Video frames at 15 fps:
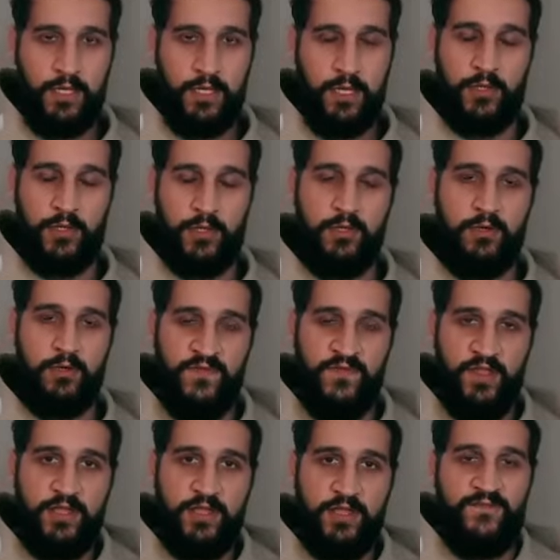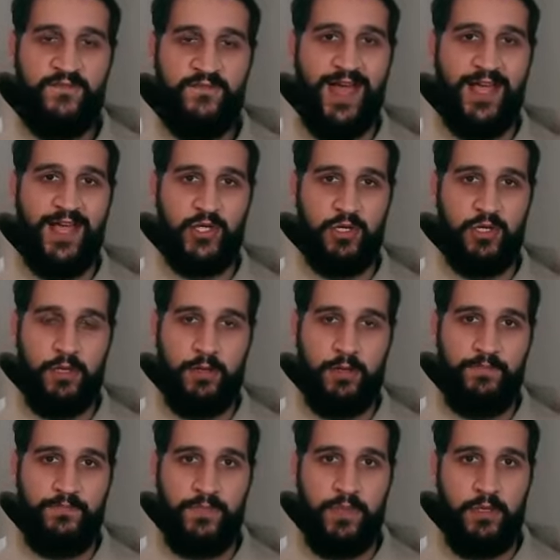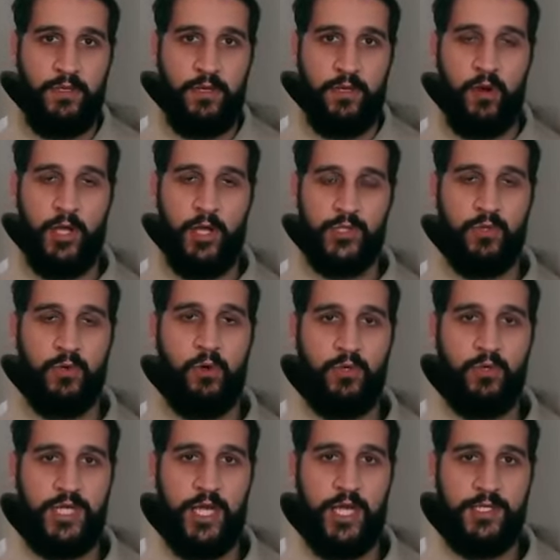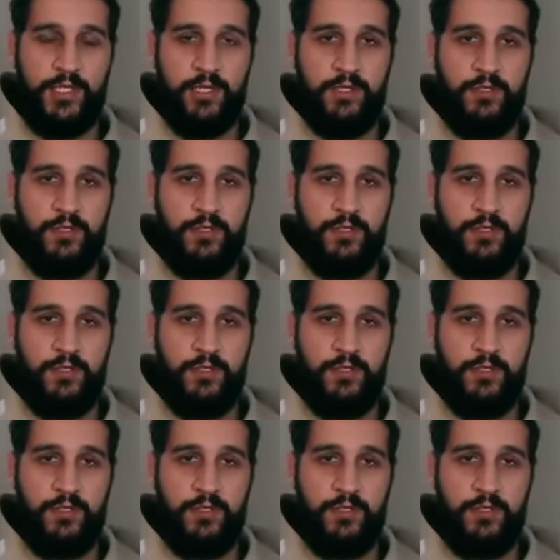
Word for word: Okay, so you're feeling the fascia across your whole chest.